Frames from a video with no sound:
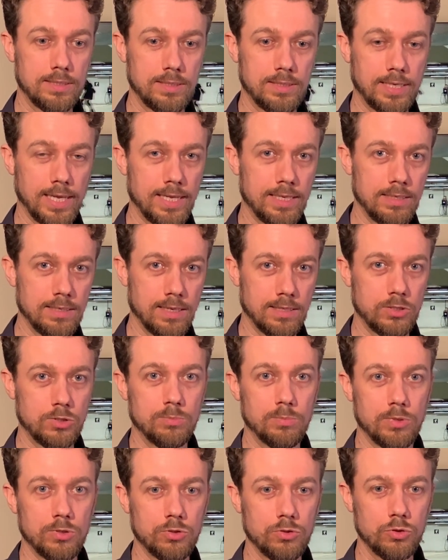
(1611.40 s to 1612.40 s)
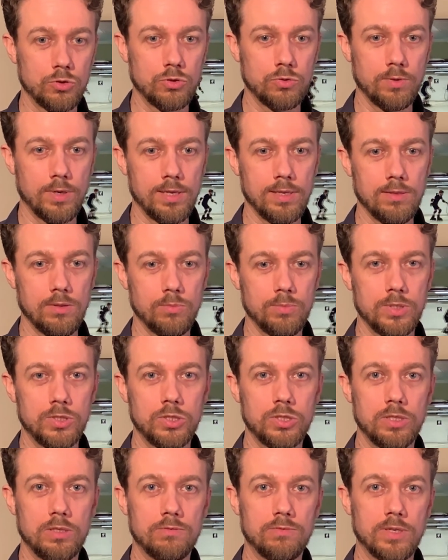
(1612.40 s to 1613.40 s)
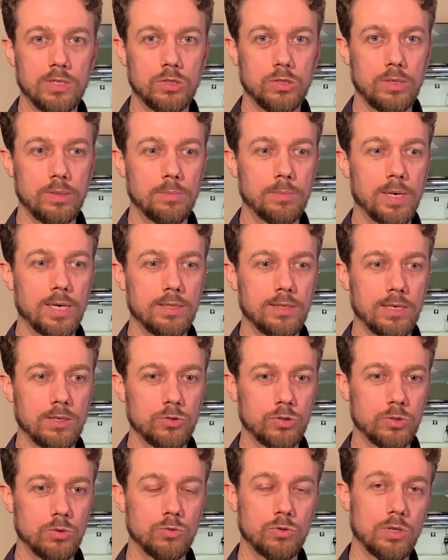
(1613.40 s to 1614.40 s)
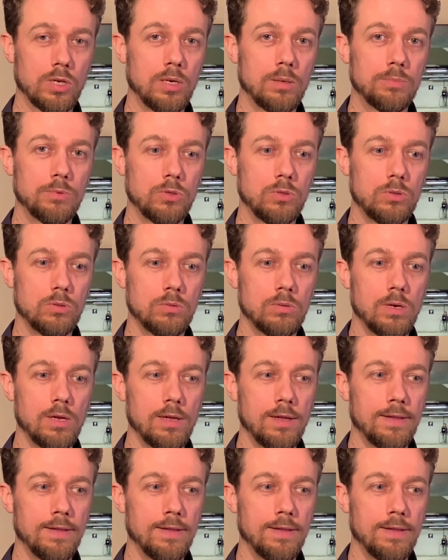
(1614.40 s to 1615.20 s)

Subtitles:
gain that muscle strength, which eventually might have also helped to do